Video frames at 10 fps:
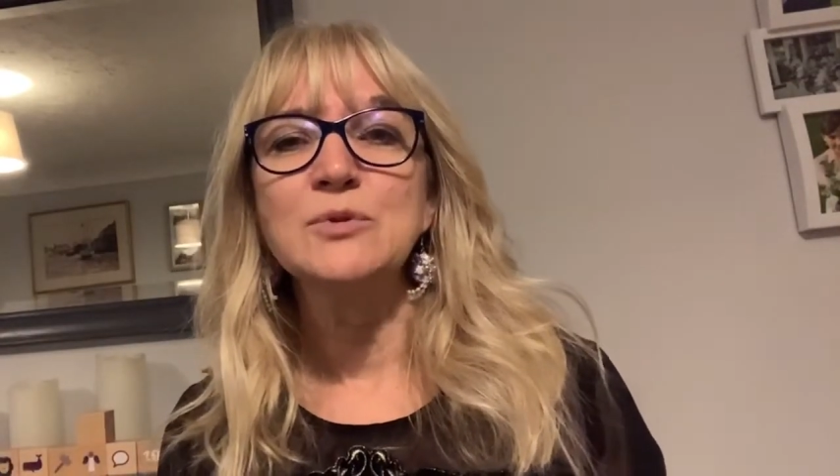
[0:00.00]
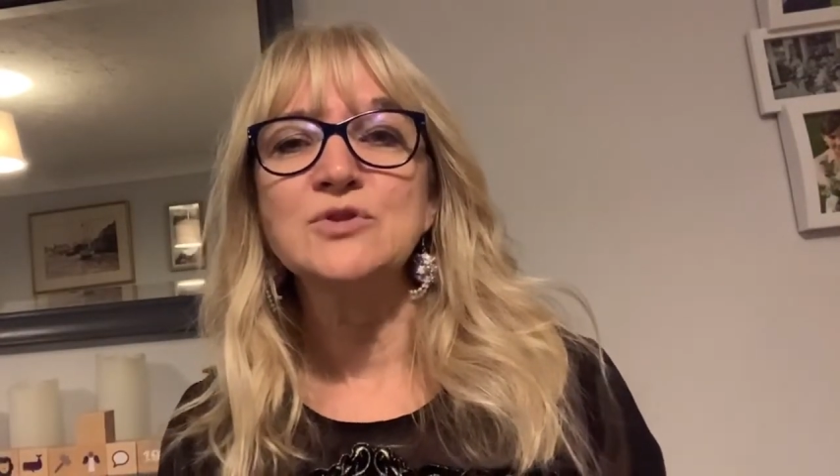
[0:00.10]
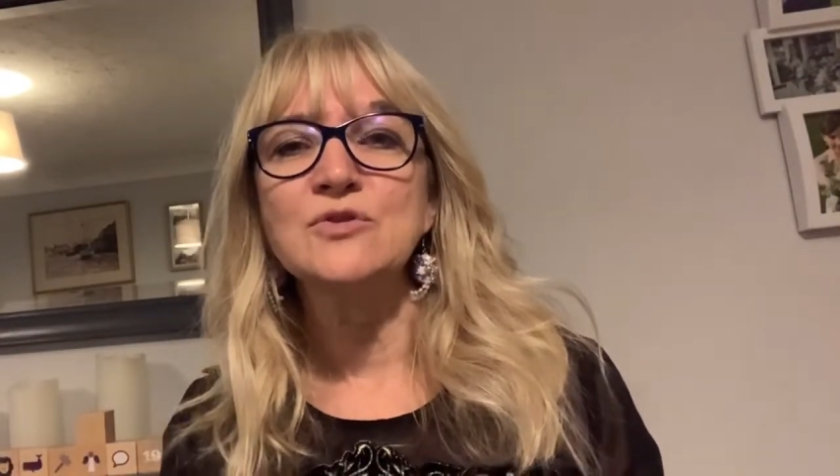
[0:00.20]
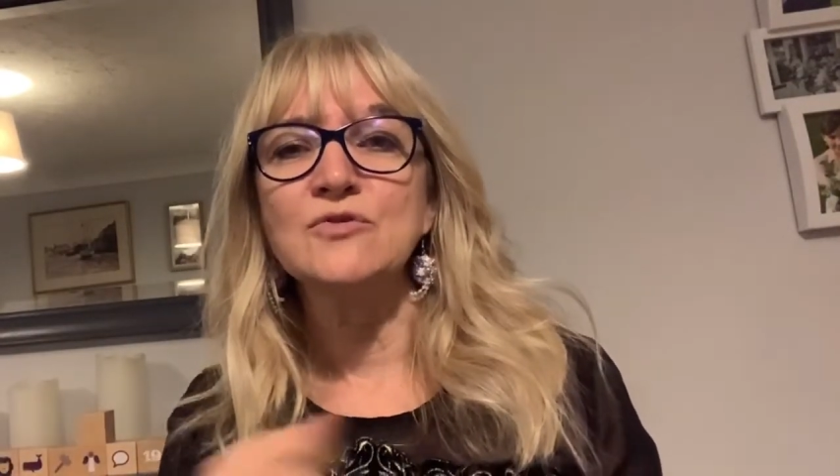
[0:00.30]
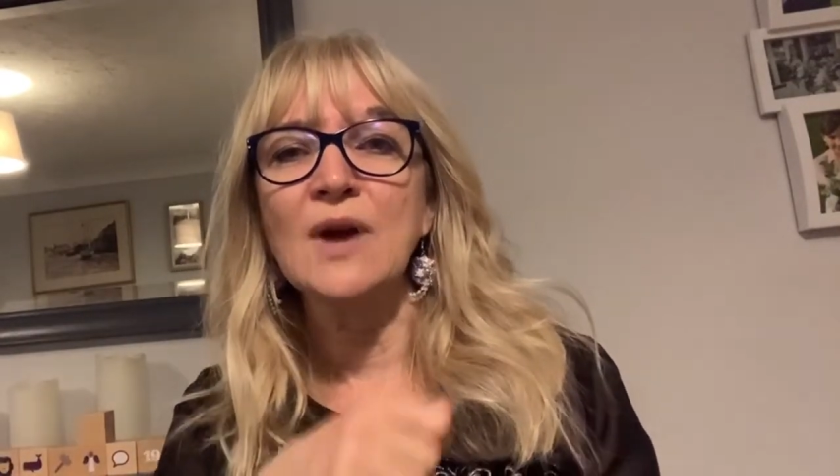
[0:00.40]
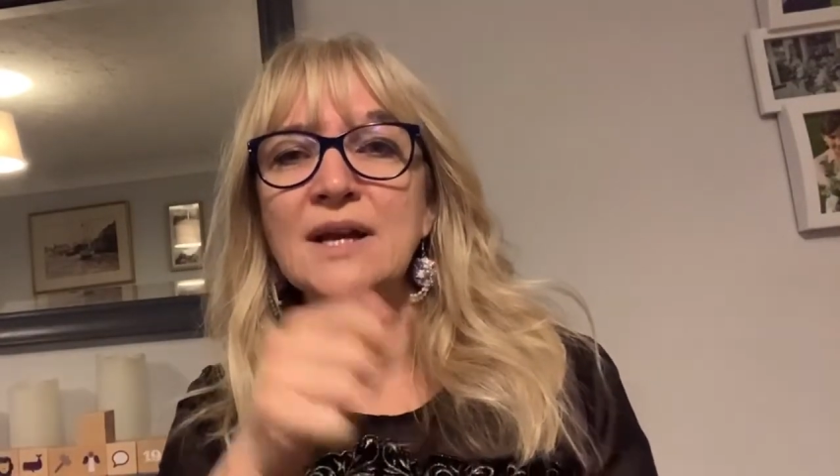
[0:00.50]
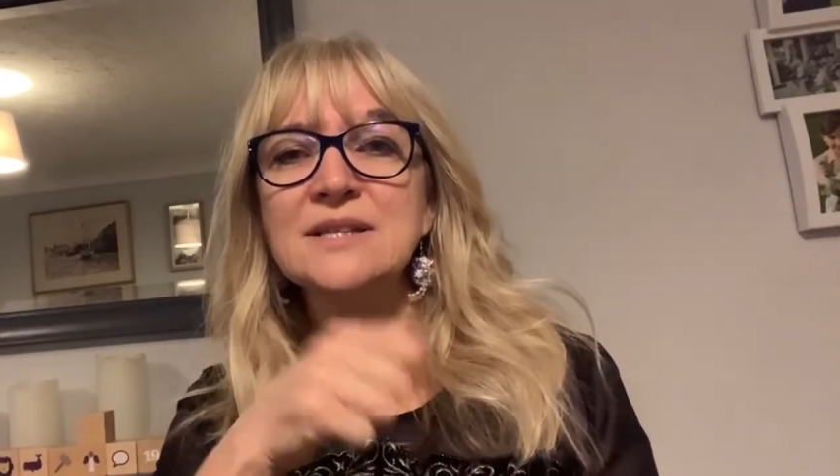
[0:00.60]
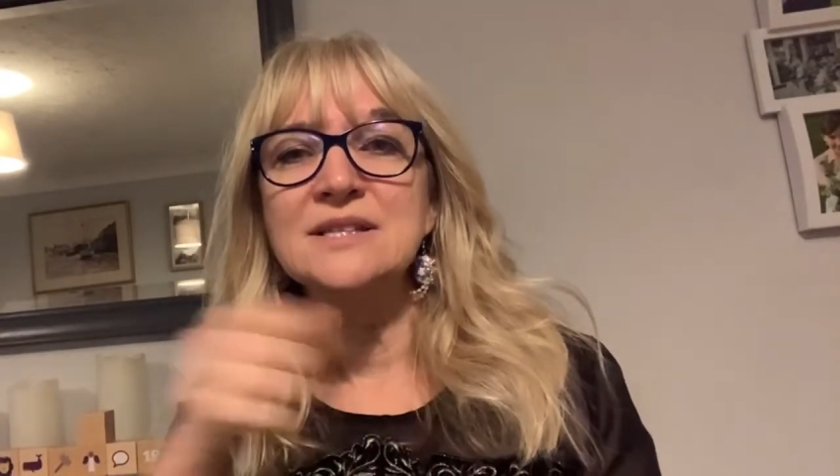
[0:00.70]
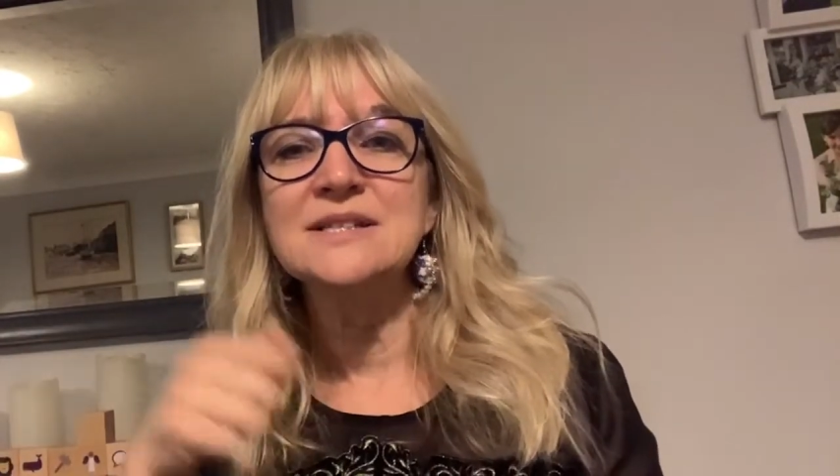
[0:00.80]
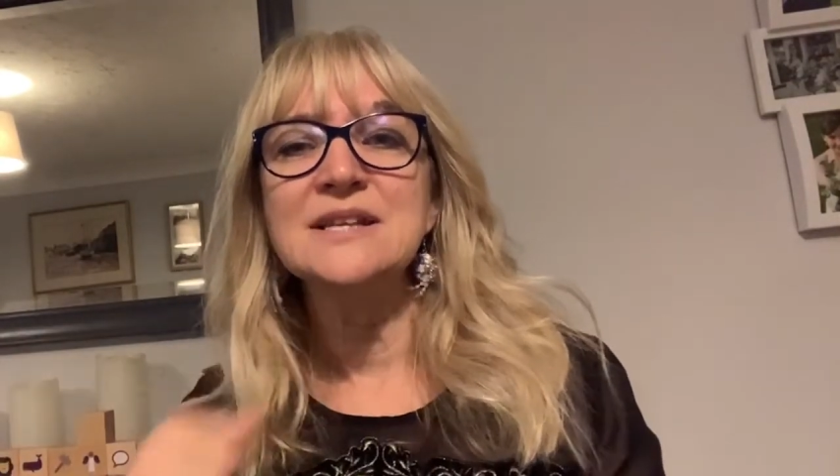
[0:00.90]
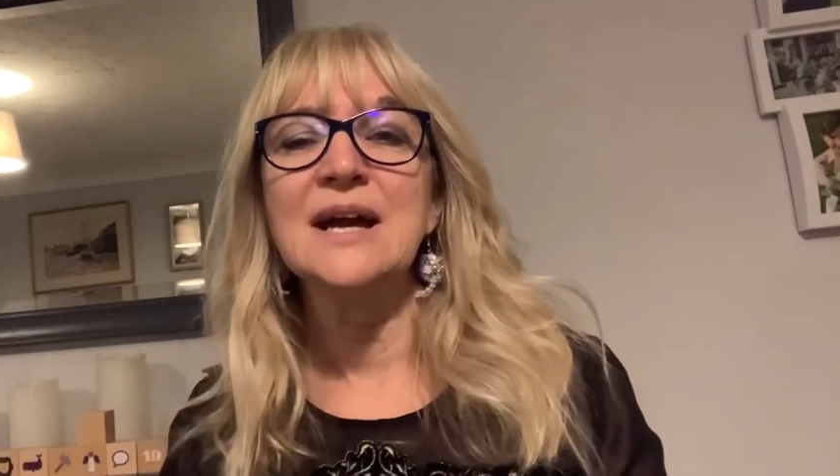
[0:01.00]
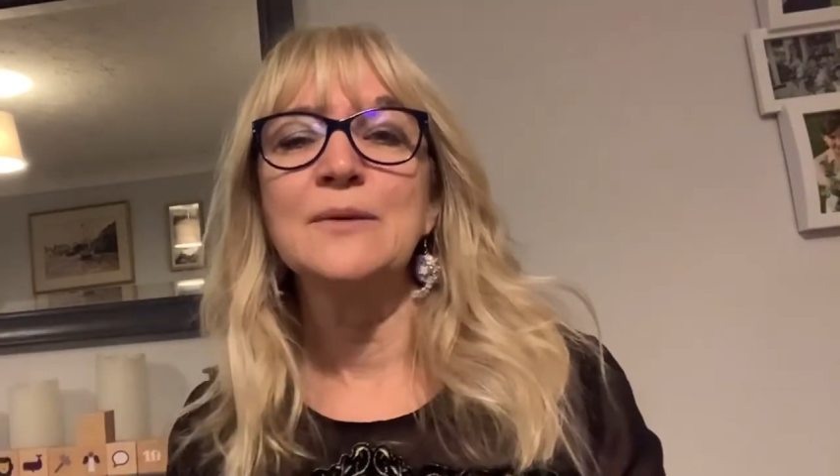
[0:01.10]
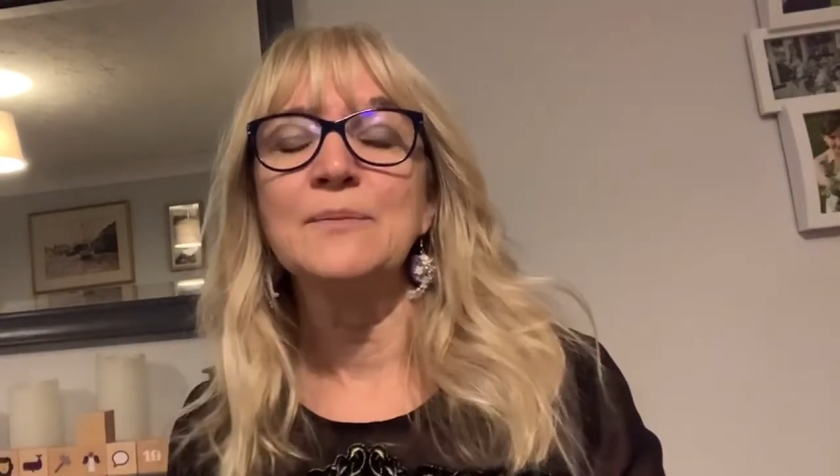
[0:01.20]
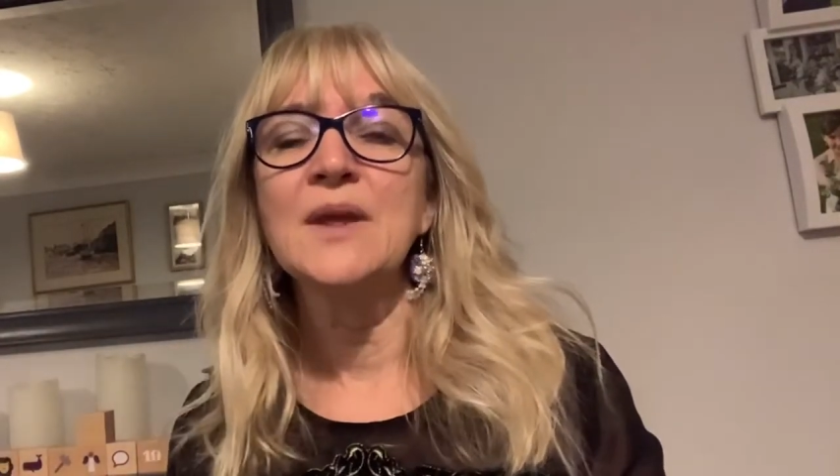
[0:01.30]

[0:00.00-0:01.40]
to write down,